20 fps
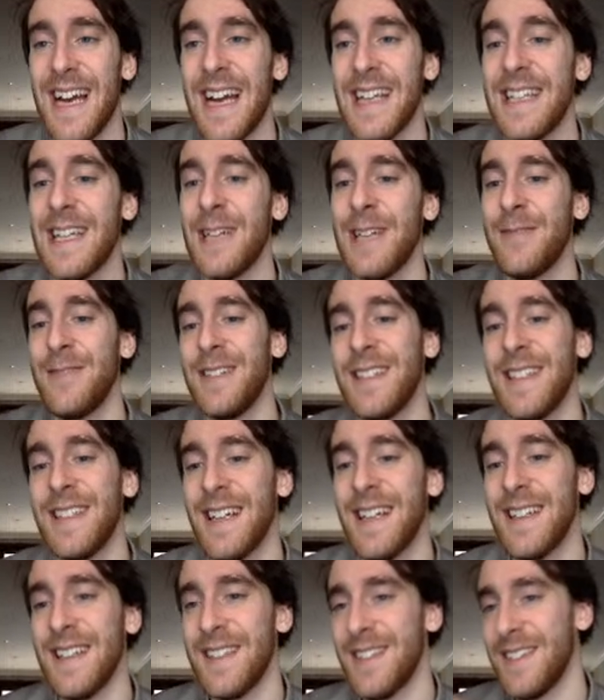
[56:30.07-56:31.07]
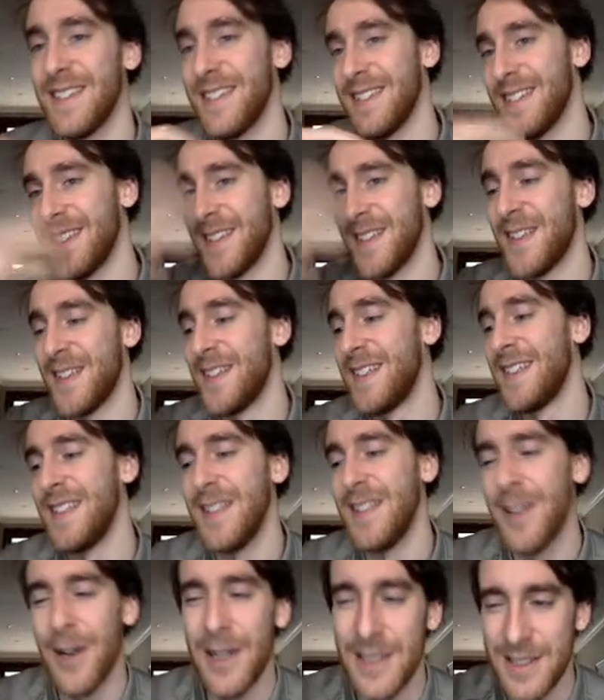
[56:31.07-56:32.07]
gave it a little,
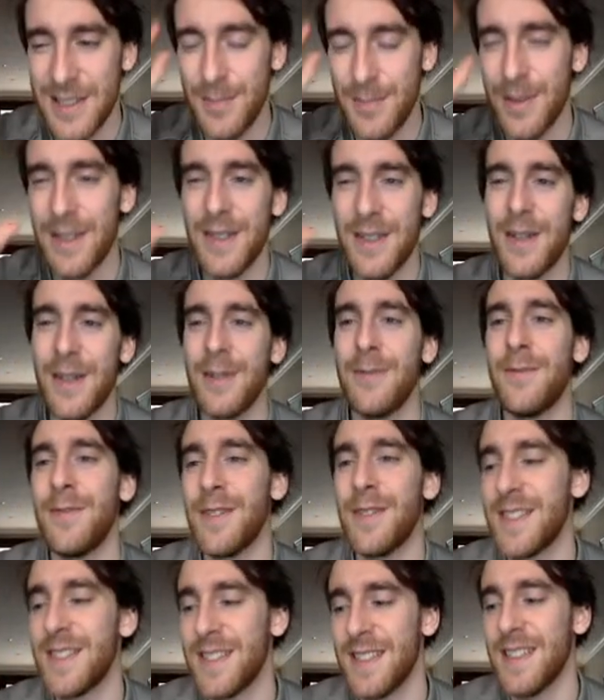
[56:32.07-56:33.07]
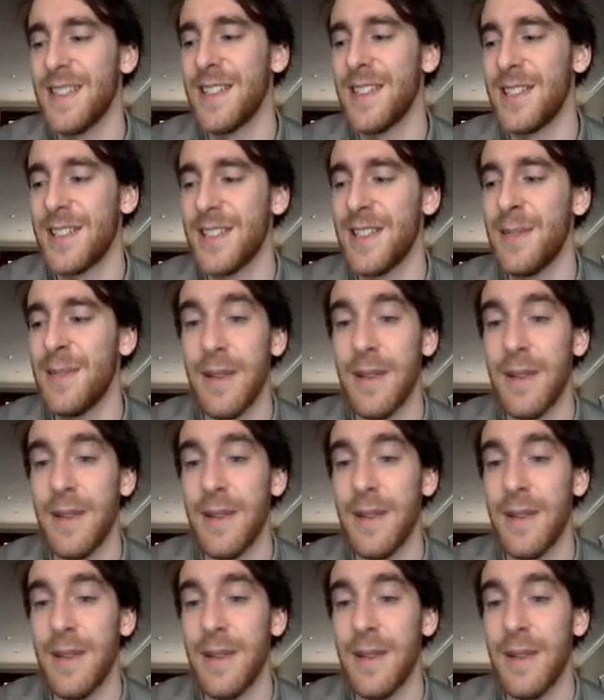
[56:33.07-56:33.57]
you know, I just put it on first initially,